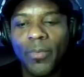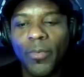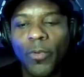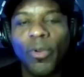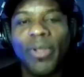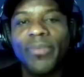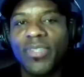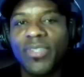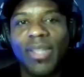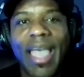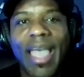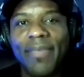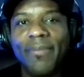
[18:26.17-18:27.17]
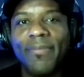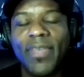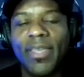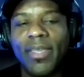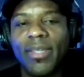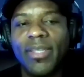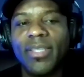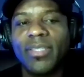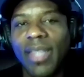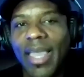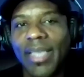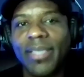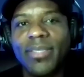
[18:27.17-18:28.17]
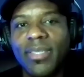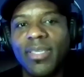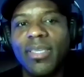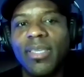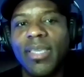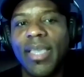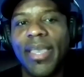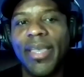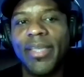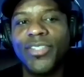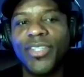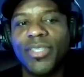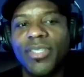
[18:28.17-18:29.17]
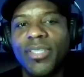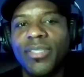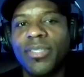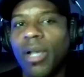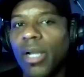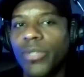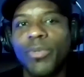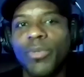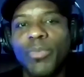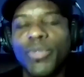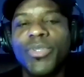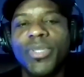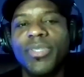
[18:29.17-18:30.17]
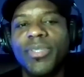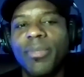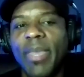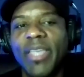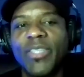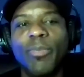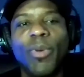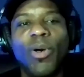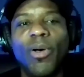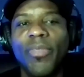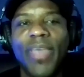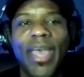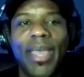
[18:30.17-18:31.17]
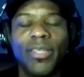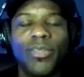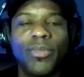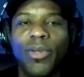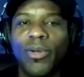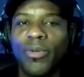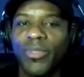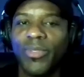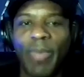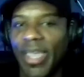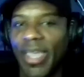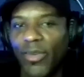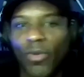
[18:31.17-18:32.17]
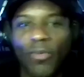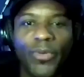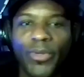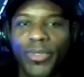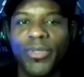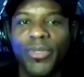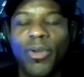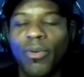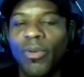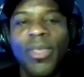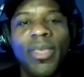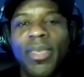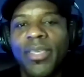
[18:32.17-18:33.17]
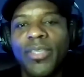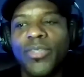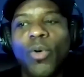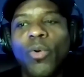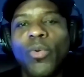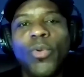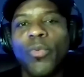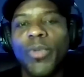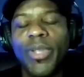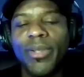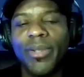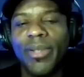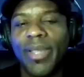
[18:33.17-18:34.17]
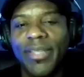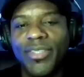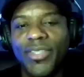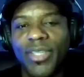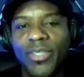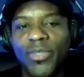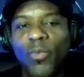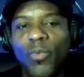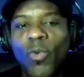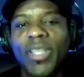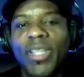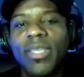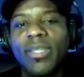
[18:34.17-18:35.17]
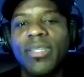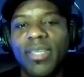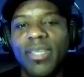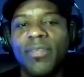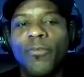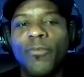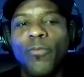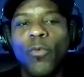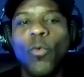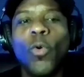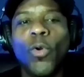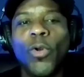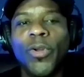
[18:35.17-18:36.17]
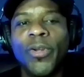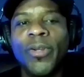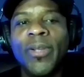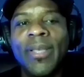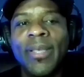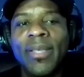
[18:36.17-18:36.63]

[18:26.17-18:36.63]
Griff's life and his legacy and just his contributions to baseball that, spanned over, his whole career, and just what he did for